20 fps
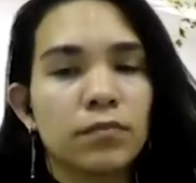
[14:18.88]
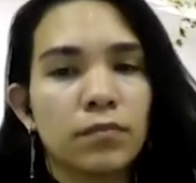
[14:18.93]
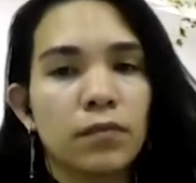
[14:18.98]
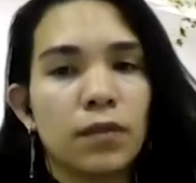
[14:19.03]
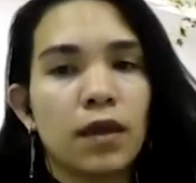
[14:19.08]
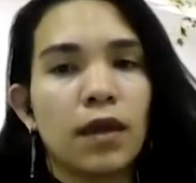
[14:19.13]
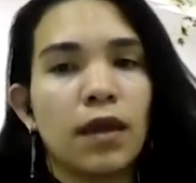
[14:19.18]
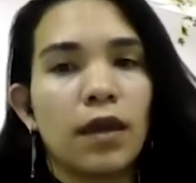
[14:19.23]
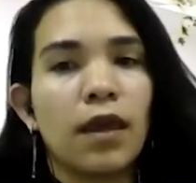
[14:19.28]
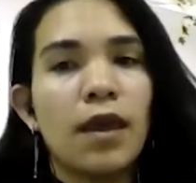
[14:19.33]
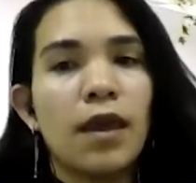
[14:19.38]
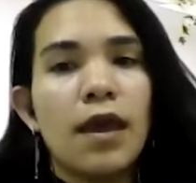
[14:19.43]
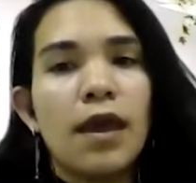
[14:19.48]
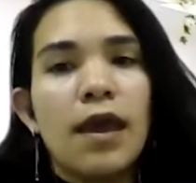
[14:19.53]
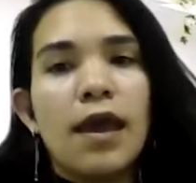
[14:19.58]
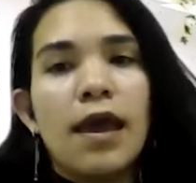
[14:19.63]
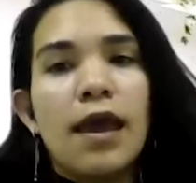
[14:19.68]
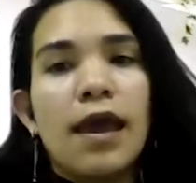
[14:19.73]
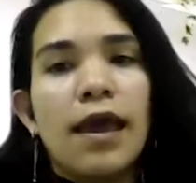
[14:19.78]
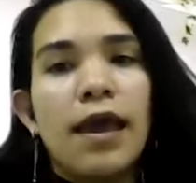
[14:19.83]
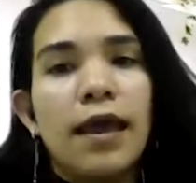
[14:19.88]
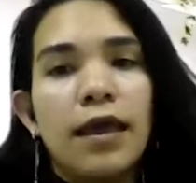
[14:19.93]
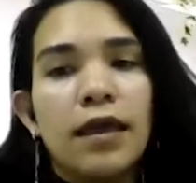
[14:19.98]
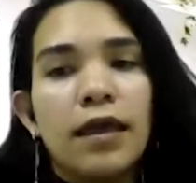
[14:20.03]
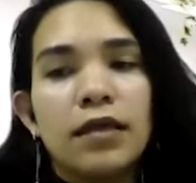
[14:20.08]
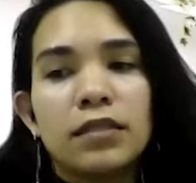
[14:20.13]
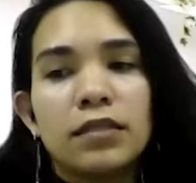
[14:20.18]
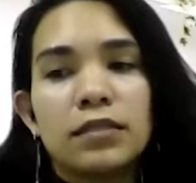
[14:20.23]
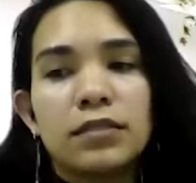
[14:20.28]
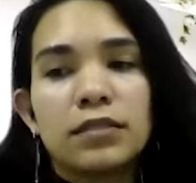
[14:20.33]
Okay.
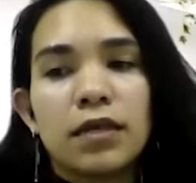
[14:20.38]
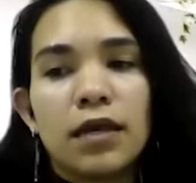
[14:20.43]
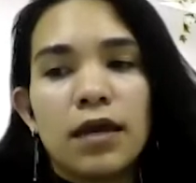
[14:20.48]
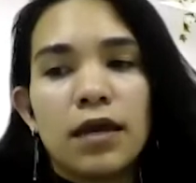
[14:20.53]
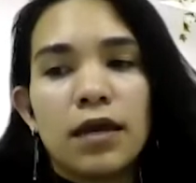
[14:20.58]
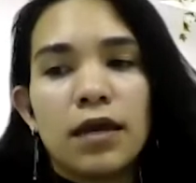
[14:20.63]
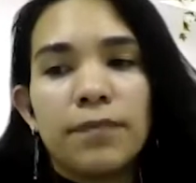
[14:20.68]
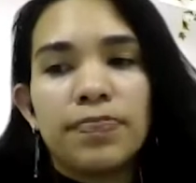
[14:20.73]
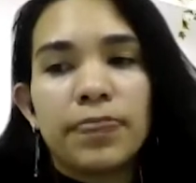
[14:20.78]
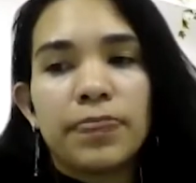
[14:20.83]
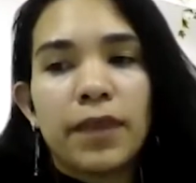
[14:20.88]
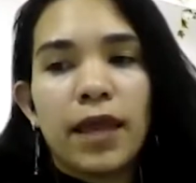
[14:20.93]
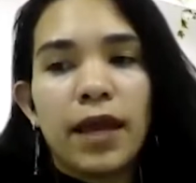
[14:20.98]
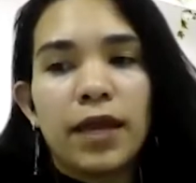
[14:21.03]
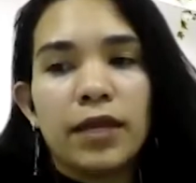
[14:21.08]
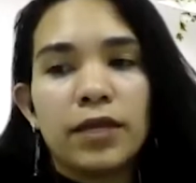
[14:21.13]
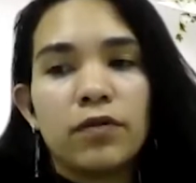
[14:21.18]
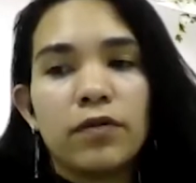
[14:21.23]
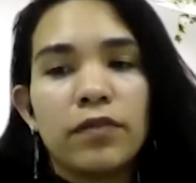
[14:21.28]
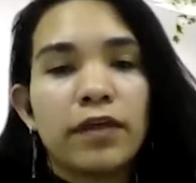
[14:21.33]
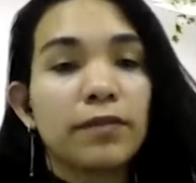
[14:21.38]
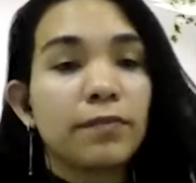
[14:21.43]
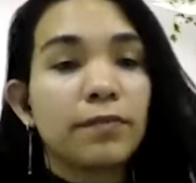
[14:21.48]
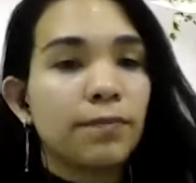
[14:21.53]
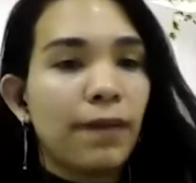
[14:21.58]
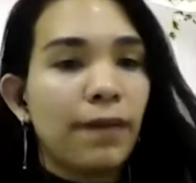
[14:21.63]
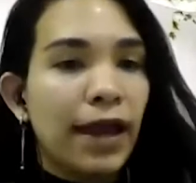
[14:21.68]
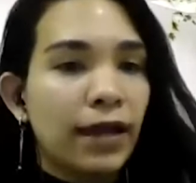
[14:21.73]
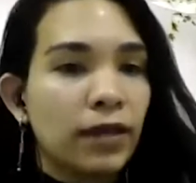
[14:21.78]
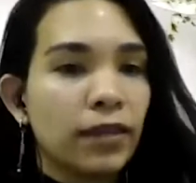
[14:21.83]
And I know
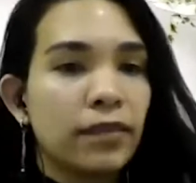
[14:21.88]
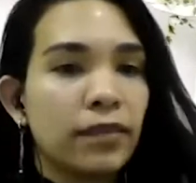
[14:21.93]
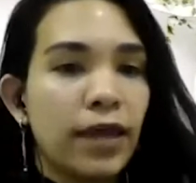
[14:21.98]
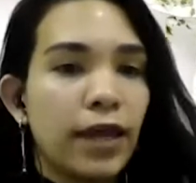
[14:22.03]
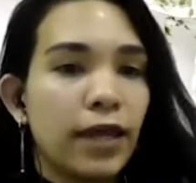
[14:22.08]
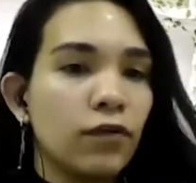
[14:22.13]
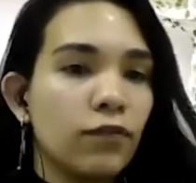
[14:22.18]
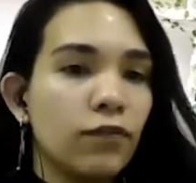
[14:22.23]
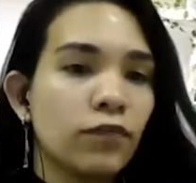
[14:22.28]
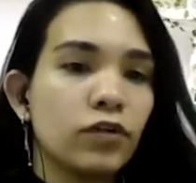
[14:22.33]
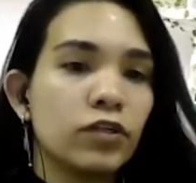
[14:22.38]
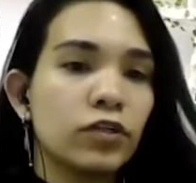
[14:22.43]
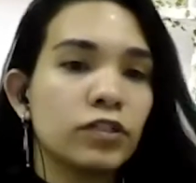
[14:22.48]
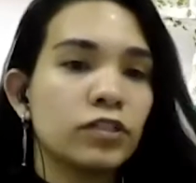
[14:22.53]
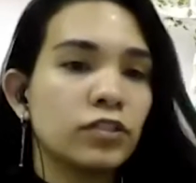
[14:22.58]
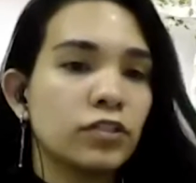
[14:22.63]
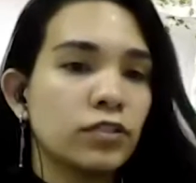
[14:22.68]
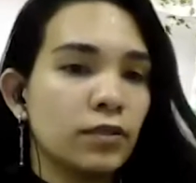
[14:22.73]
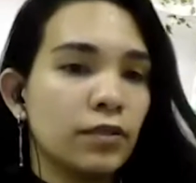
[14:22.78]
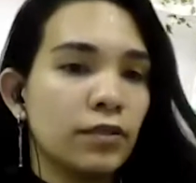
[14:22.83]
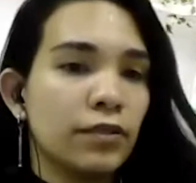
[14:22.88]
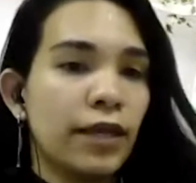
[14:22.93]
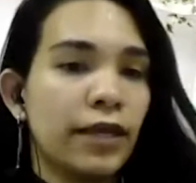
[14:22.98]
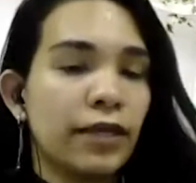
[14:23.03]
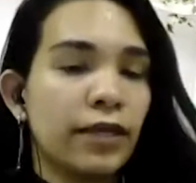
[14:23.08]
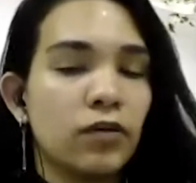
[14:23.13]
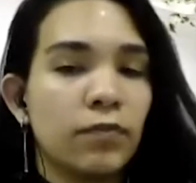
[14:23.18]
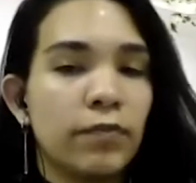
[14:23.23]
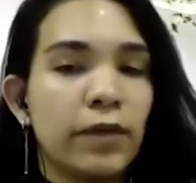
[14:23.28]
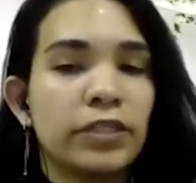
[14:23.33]
that back then, of course,
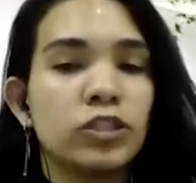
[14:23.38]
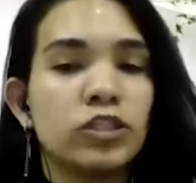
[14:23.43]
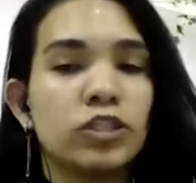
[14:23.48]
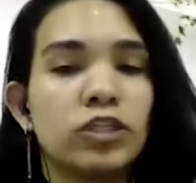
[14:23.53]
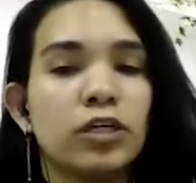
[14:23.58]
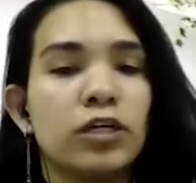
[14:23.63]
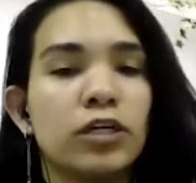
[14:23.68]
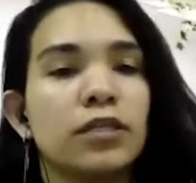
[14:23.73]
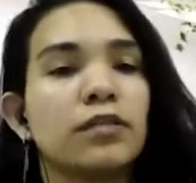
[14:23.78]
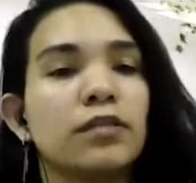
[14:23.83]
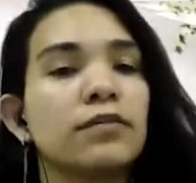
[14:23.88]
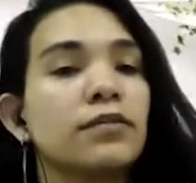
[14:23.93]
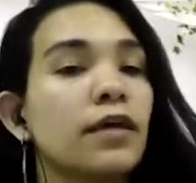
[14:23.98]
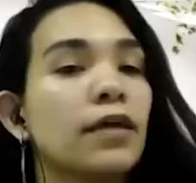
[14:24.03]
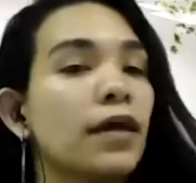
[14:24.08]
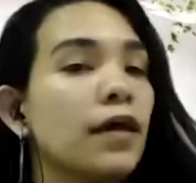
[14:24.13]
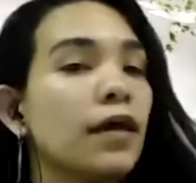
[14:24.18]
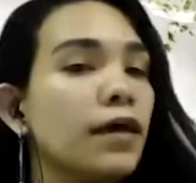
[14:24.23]
like you mentioned,